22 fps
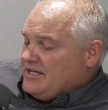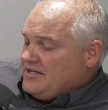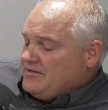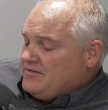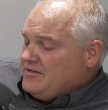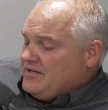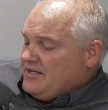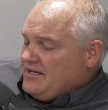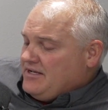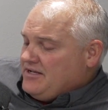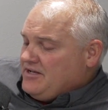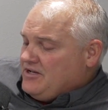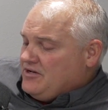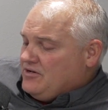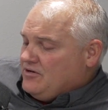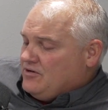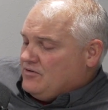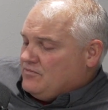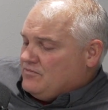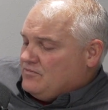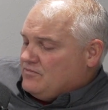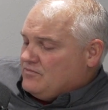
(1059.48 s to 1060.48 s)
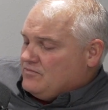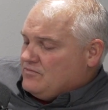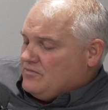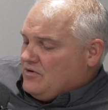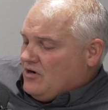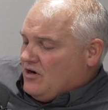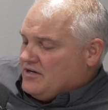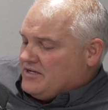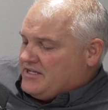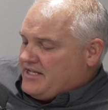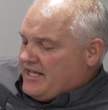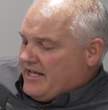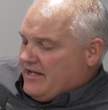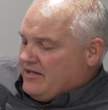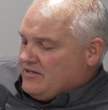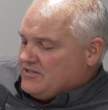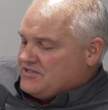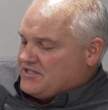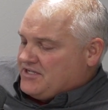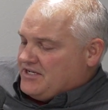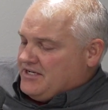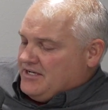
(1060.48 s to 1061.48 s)
And, on
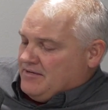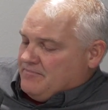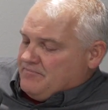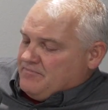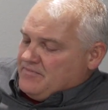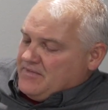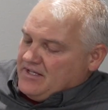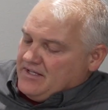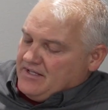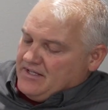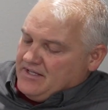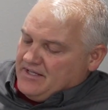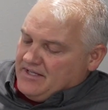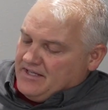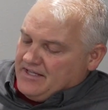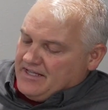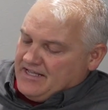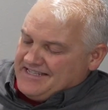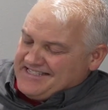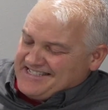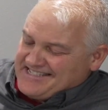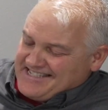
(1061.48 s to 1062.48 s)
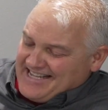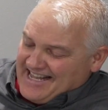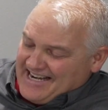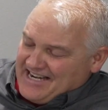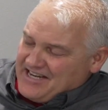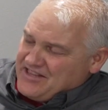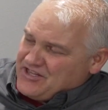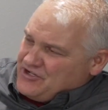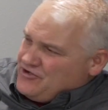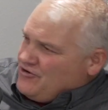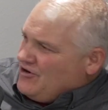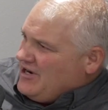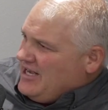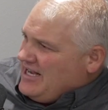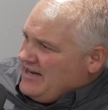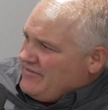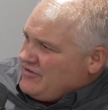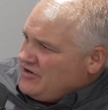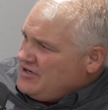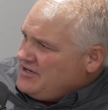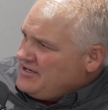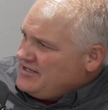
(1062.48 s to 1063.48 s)
calcium, it's kind of the
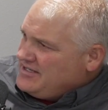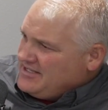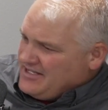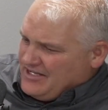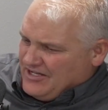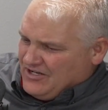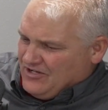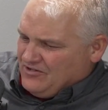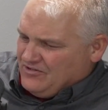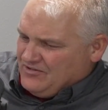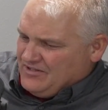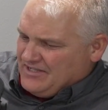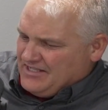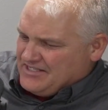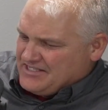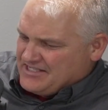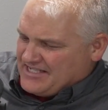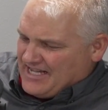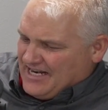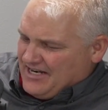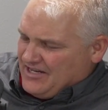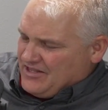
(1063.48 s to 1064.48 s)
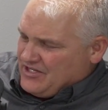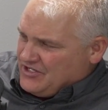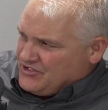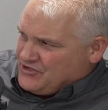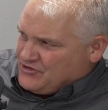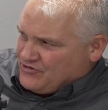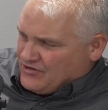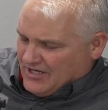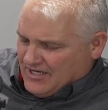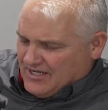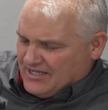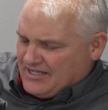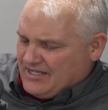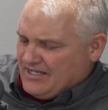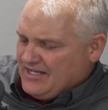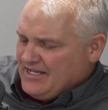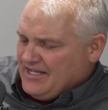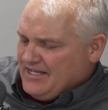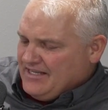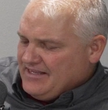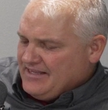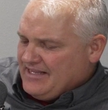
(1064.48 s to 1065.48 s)
driver, it's kind of the truck
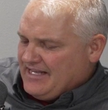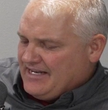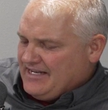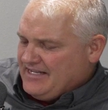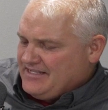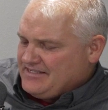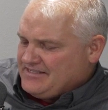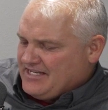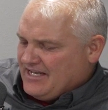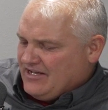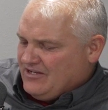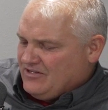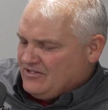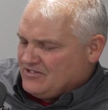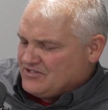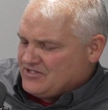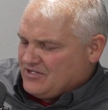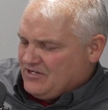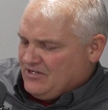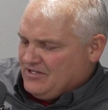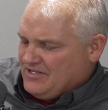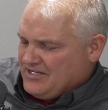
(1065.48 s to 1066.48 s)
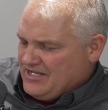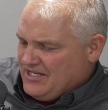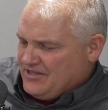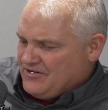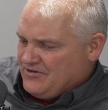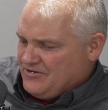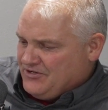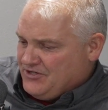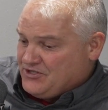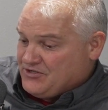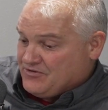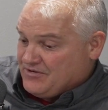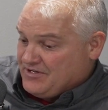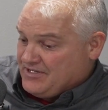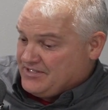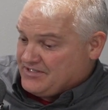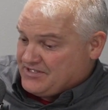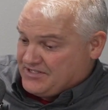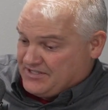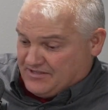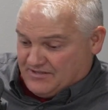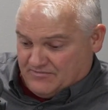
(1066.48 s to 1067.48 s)
that it tells all the other
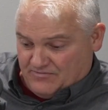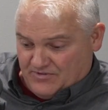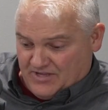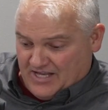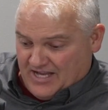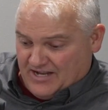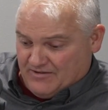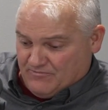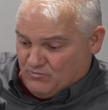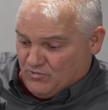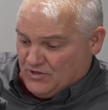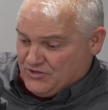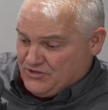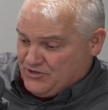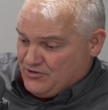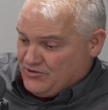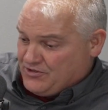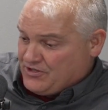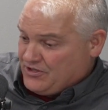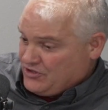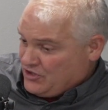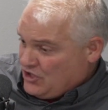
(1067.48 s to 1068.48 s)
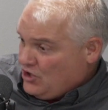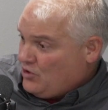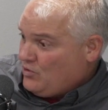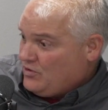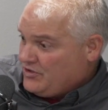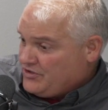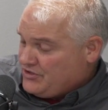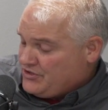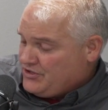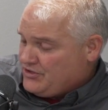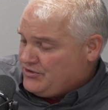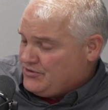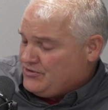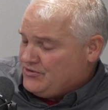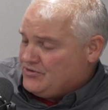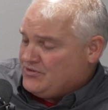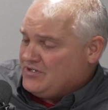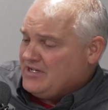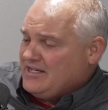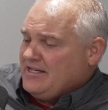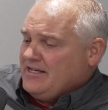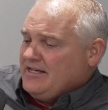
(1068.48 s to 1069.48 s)
nutrients that what you can go and
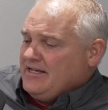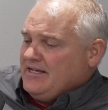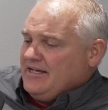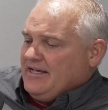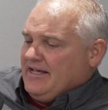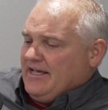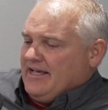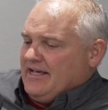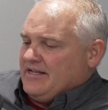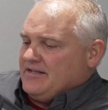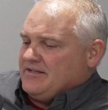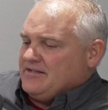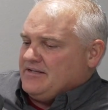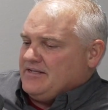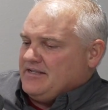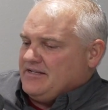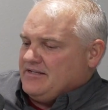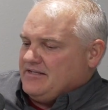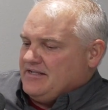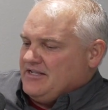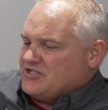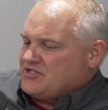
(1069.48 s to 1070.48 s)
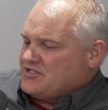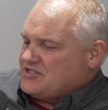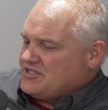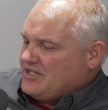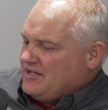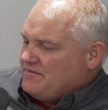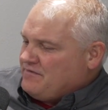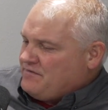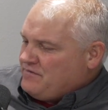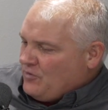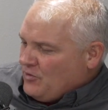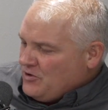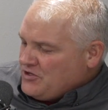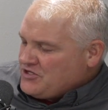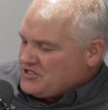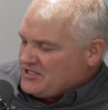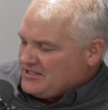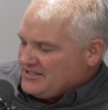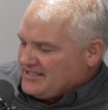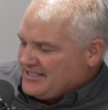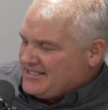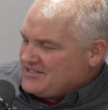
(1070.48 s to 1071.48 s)
do. And it's
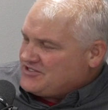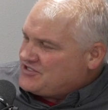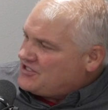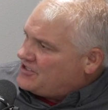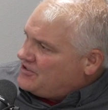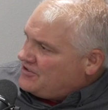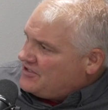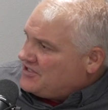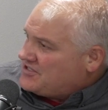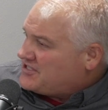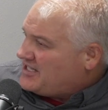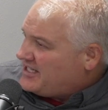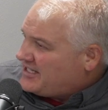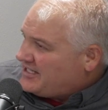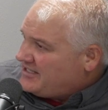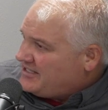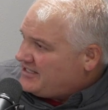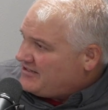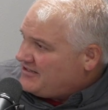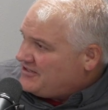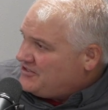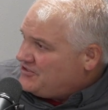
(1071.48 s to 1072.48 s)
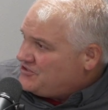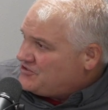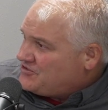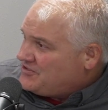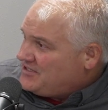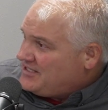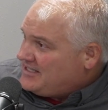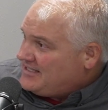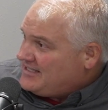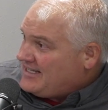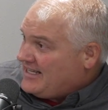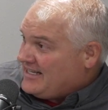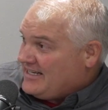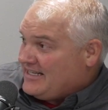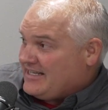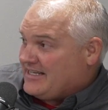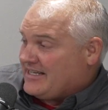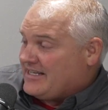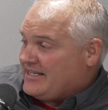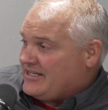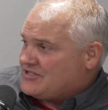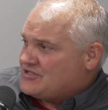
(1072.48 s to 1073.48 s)
unfortunately considered a secondary nutrient, and
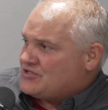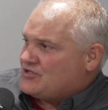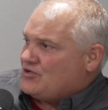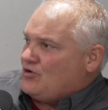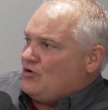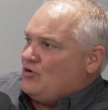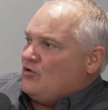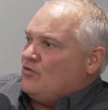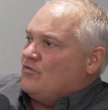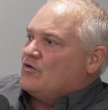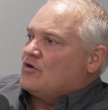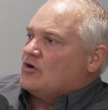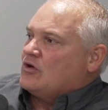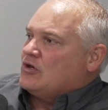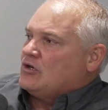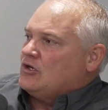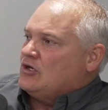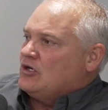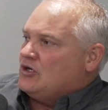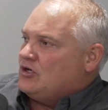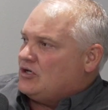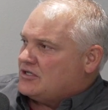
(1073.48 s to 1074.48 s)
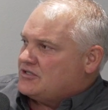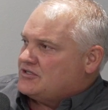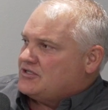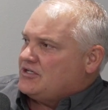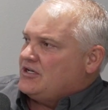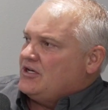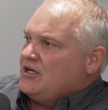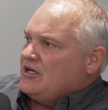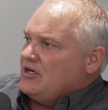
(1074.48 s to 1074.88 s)
it gets overlooked